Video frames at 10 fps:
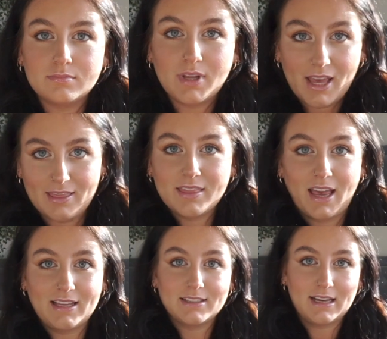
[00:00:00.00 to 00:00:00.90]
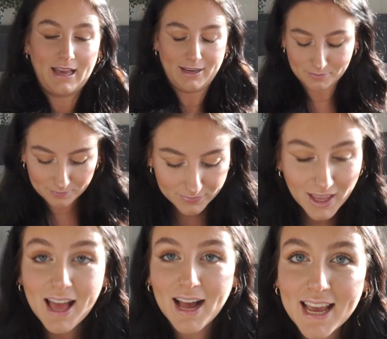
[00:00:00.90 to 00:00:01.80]
hit the case again.
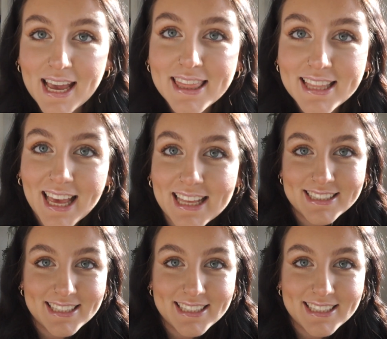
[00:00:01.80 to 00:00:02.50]
Hit the case